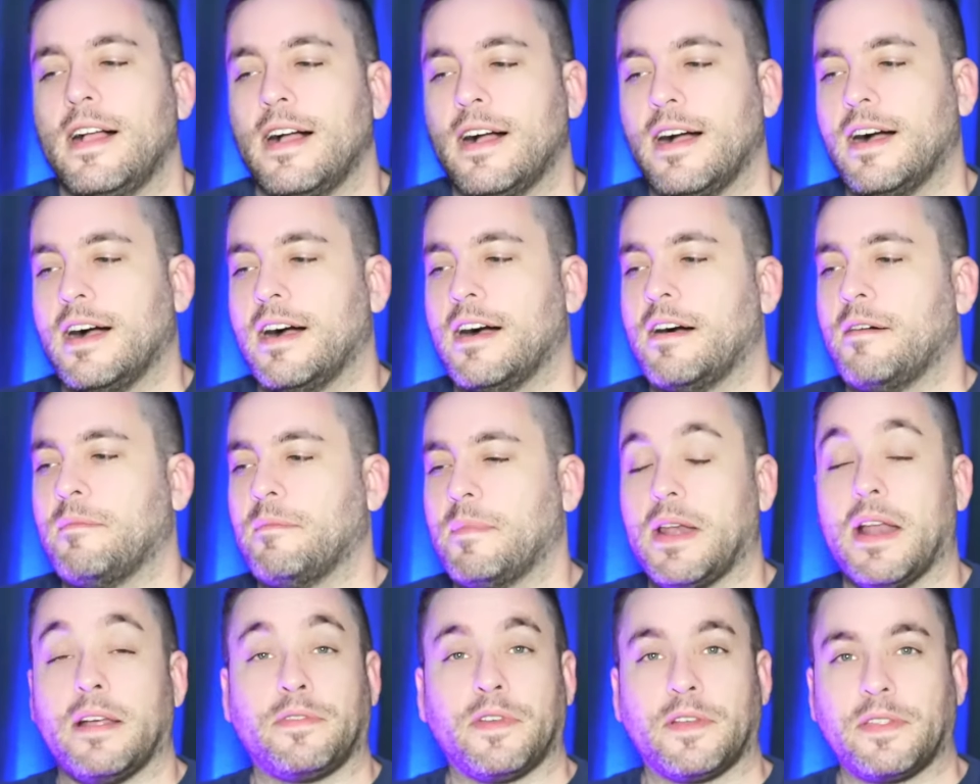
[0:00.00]
Um,
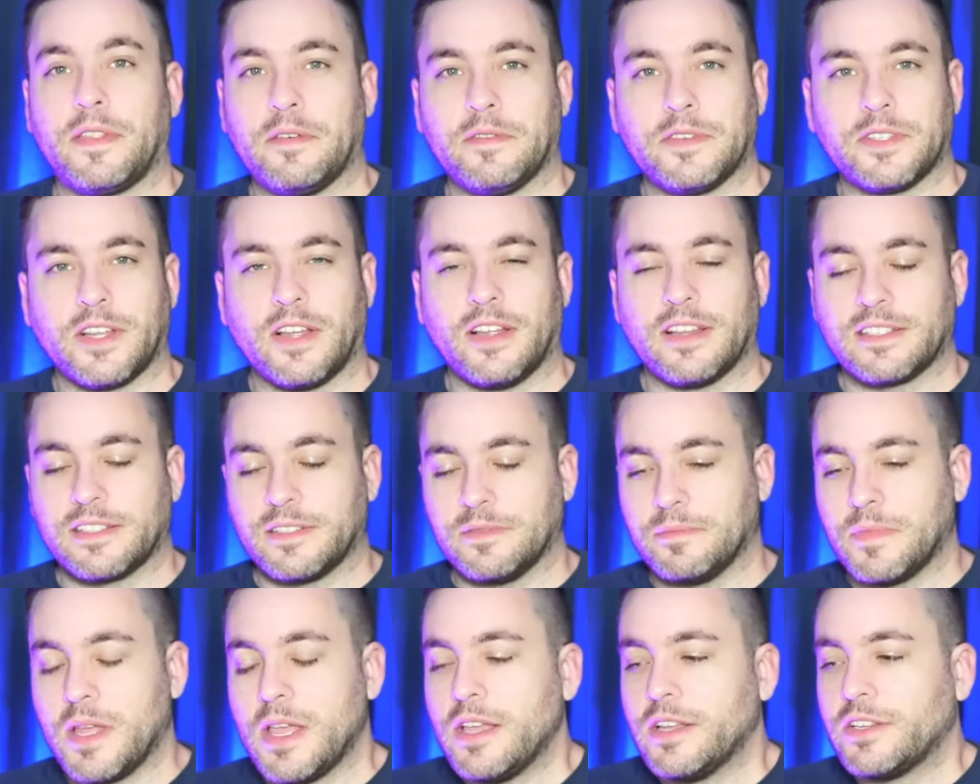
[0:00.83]
and I thought that was
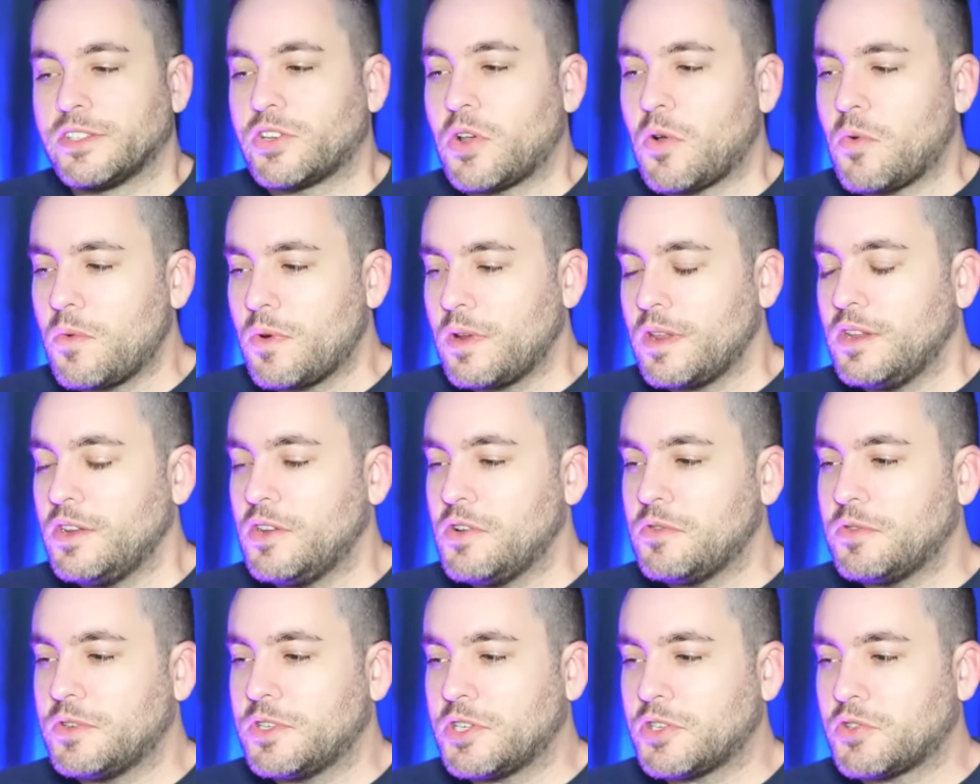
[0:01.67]
awesome. So, you
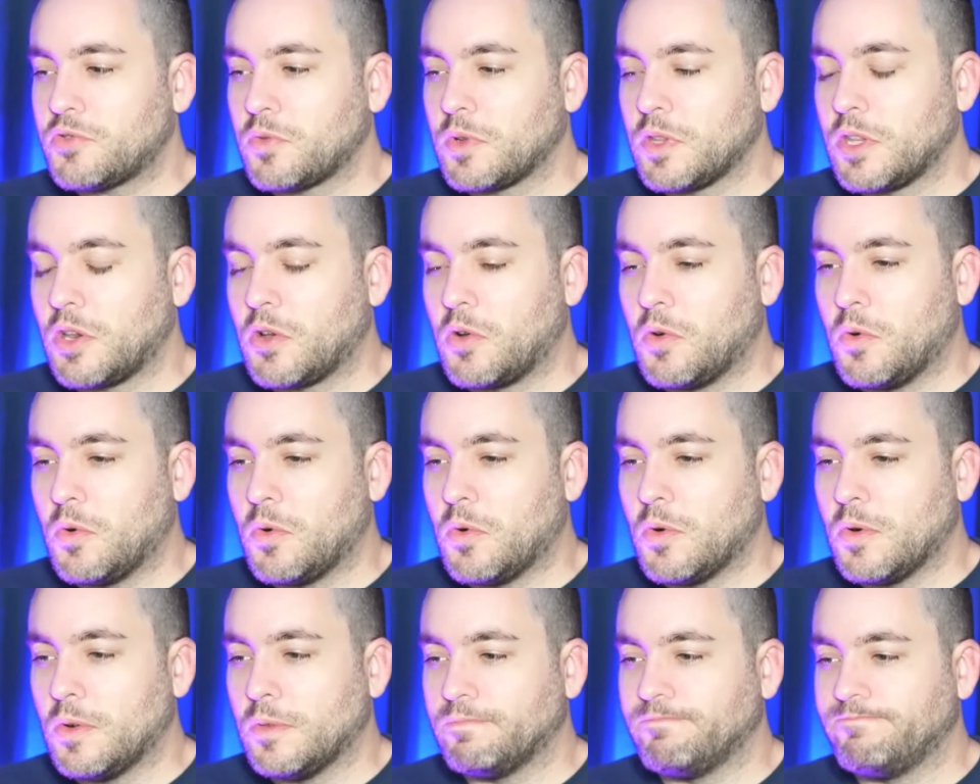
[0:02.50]
know, it's just really
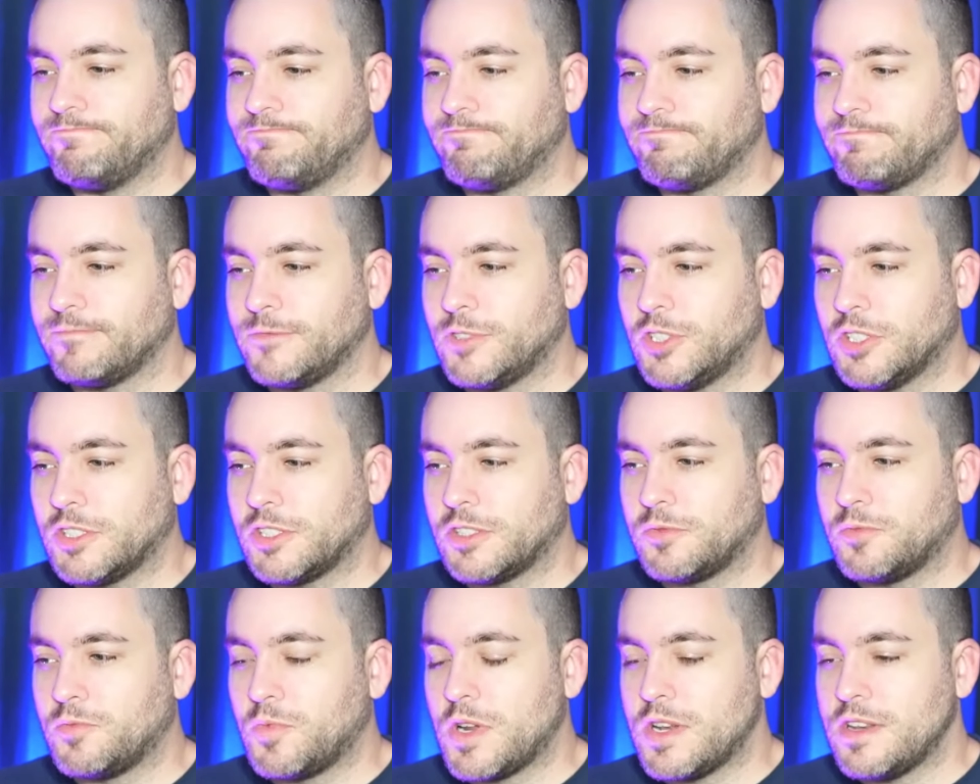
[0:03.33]
cool
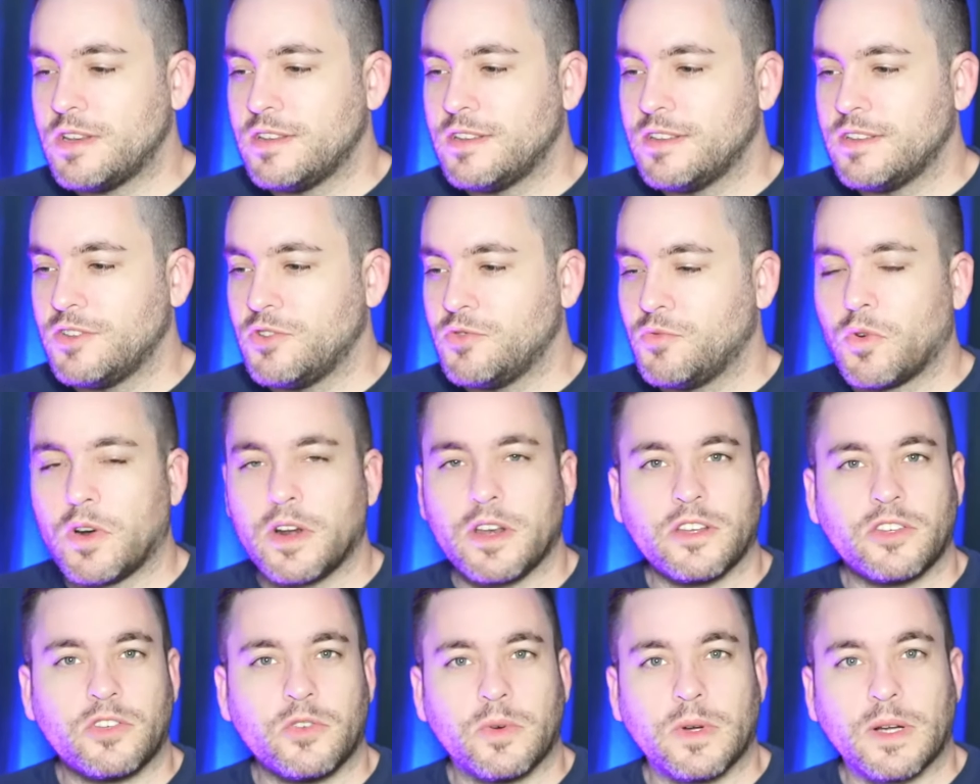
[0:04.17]
just when you run
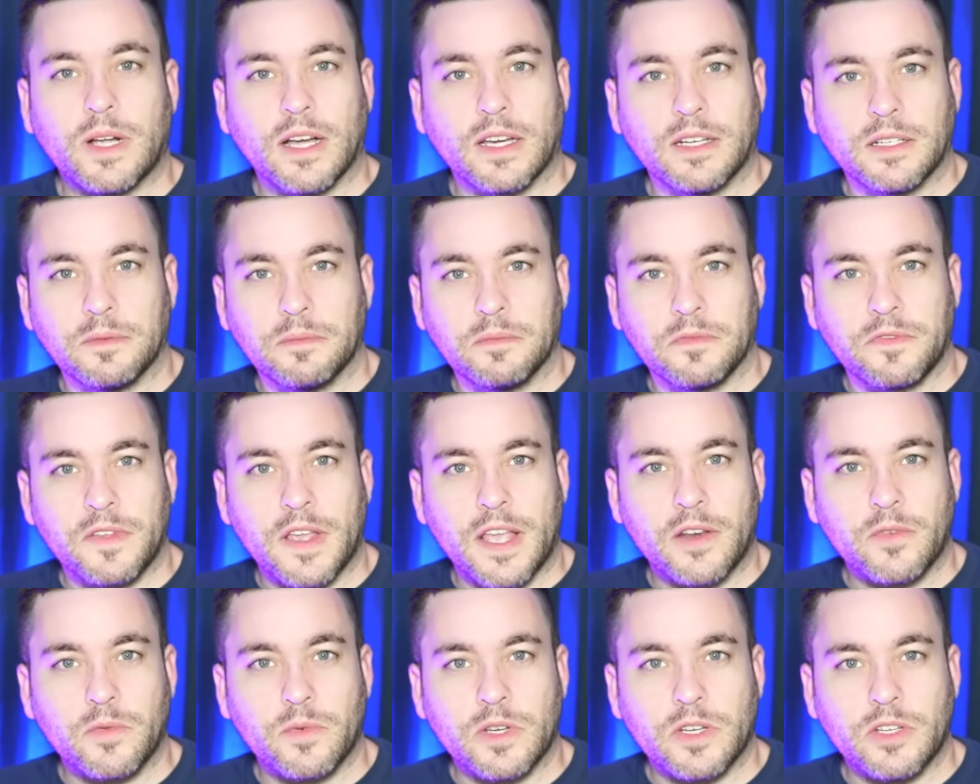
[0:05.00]
into a Gundam
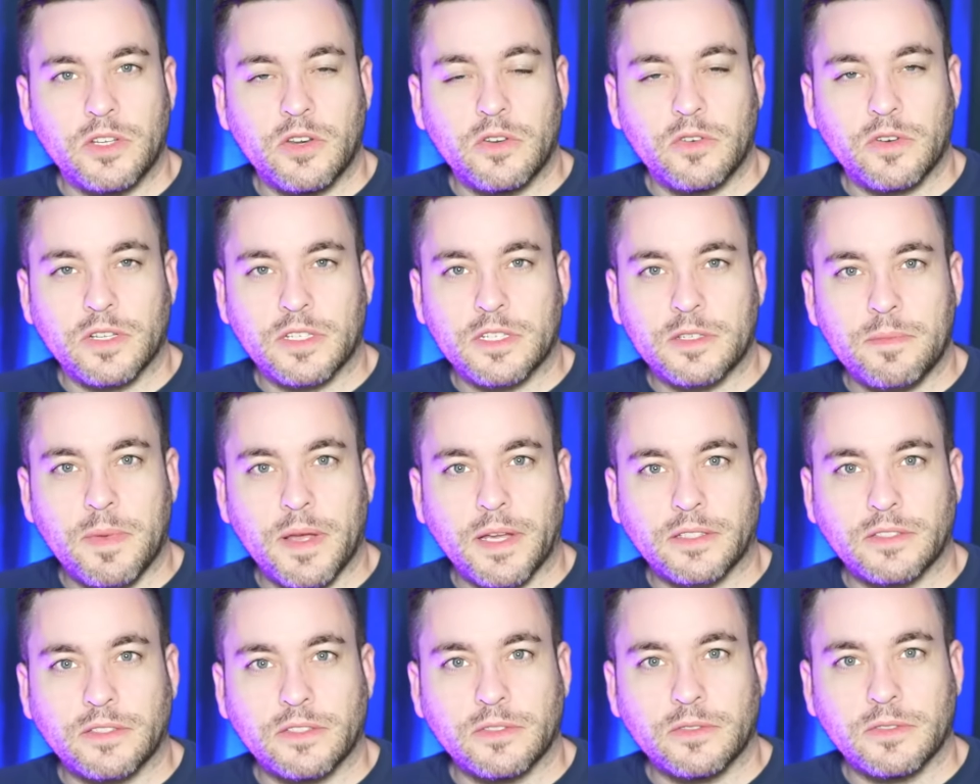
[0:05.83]
fan when you don't
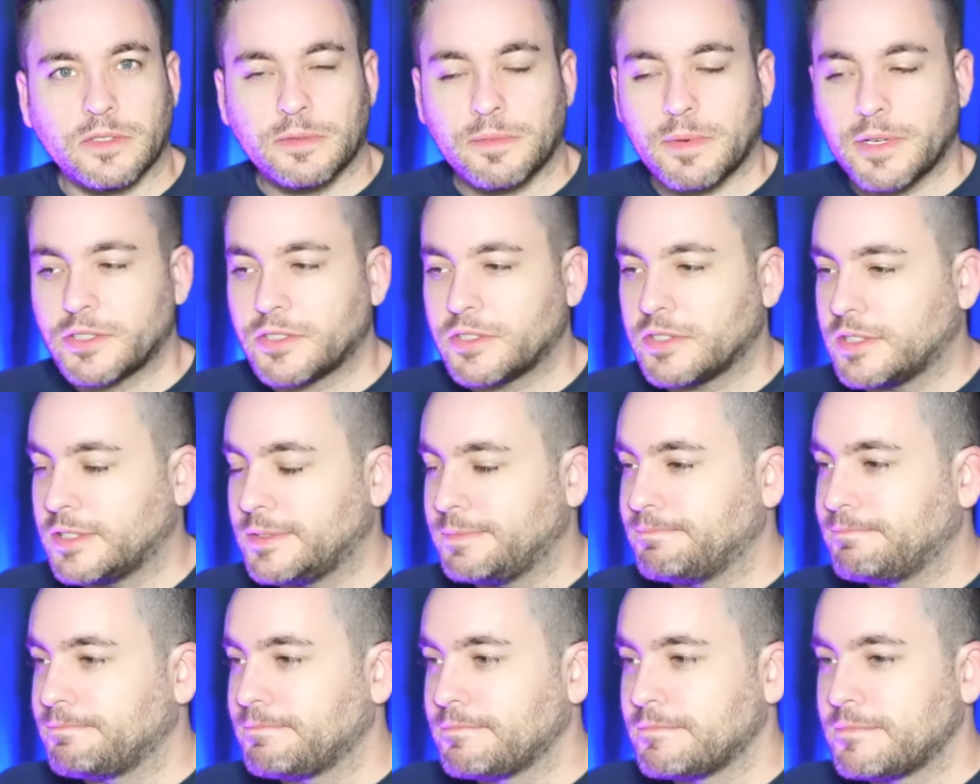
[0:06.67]
expect to, especially